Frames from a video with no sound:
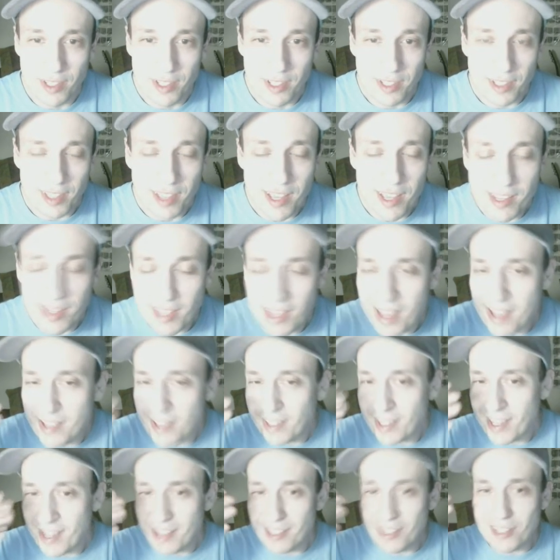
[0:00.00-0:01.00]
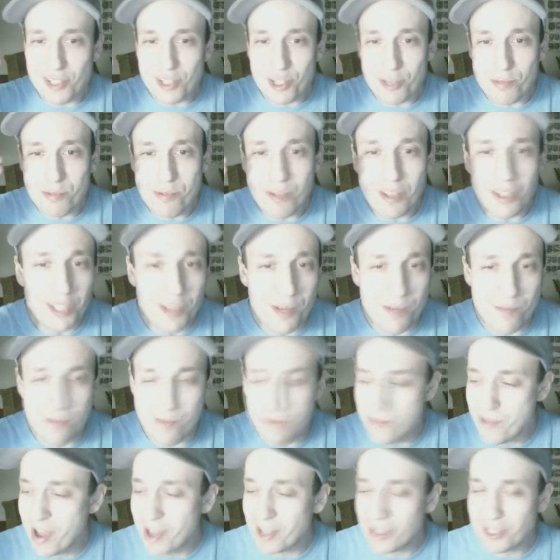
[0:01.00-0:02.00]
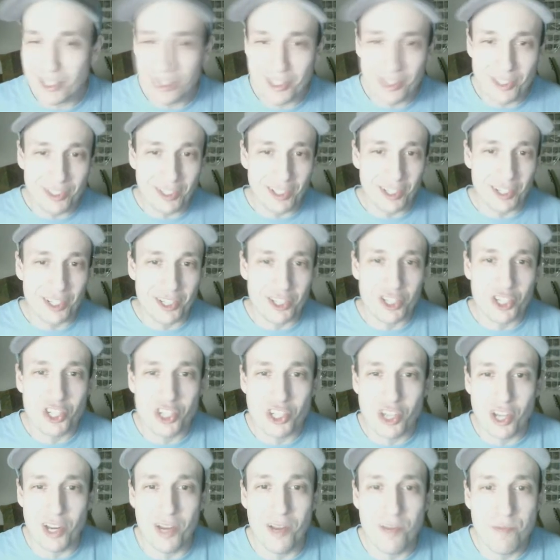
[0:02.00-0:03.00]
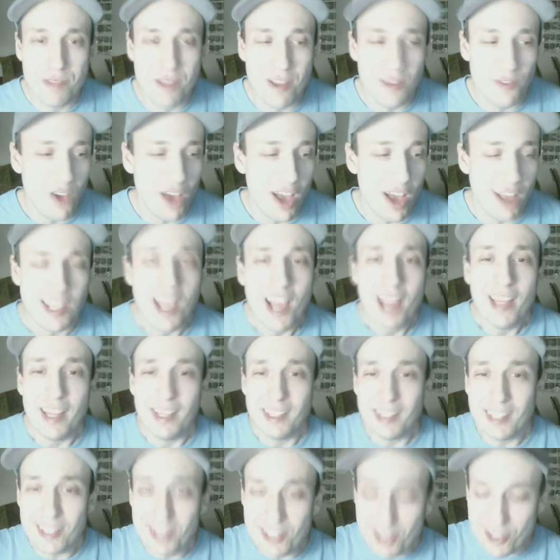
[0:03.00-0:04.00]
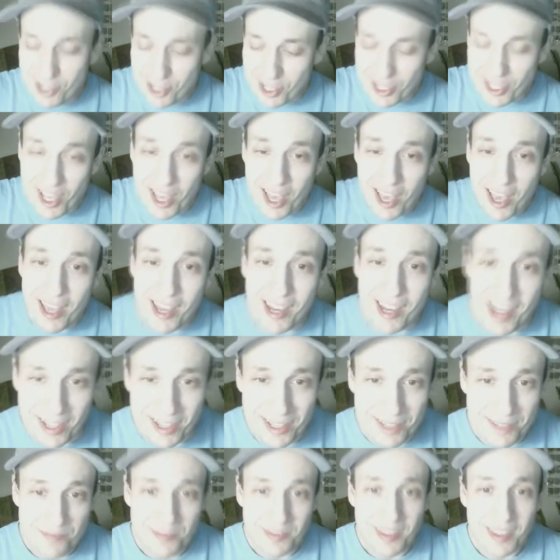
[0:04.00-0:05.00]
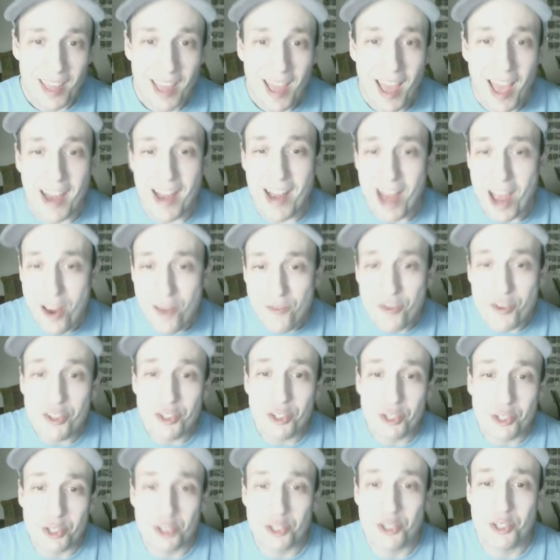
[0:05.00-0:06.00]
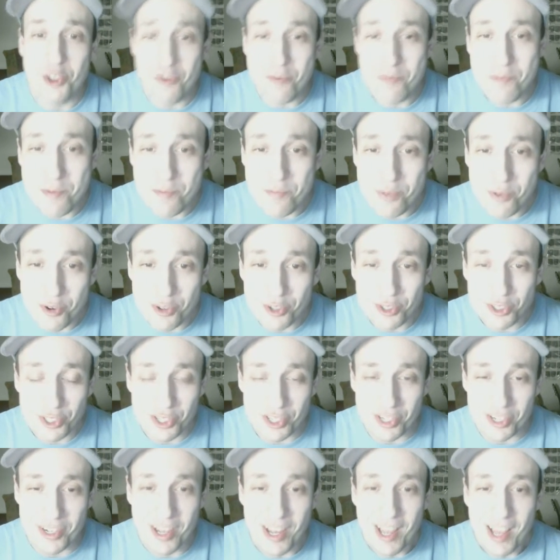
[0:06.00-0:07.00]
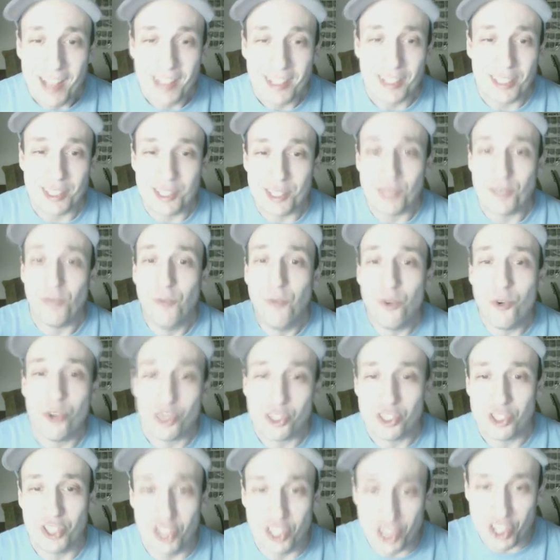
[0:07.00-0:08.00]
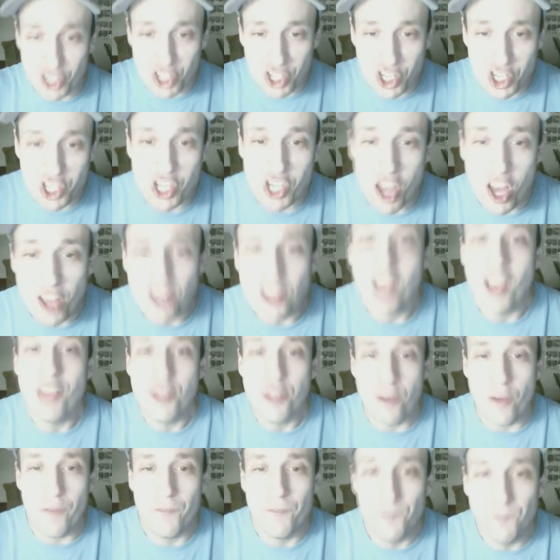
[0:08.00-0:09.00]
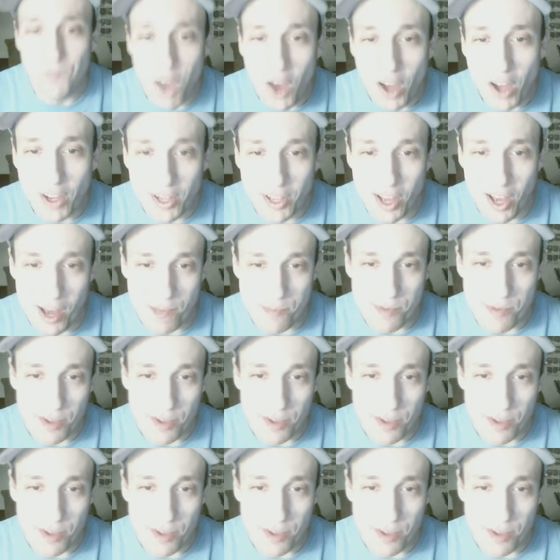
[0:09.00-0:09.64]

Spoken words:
Okay, can't there just be like some magical like shut up device? Like you just hit it, and every stupid person just is forced to just shut the fuck up.